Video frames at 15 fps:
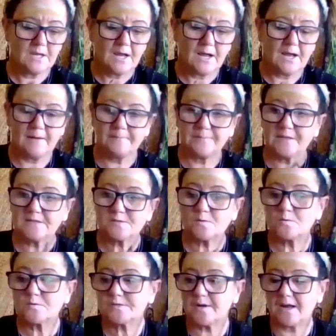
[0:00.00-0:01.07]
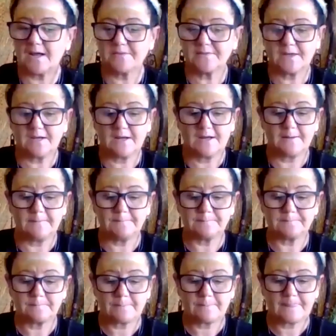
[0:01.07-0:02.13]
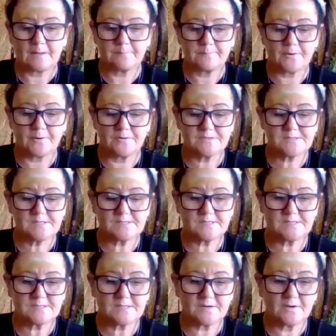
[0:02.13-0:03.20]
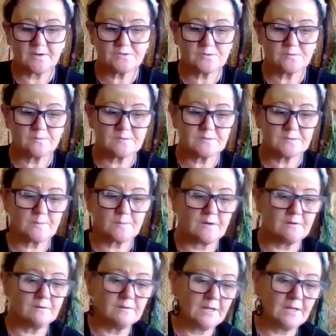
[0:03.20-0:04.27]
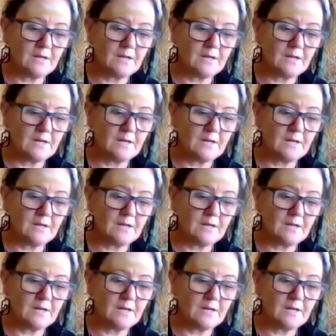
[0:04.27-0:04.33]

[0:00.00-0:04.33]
Um, there's also other um, processes that I do as well.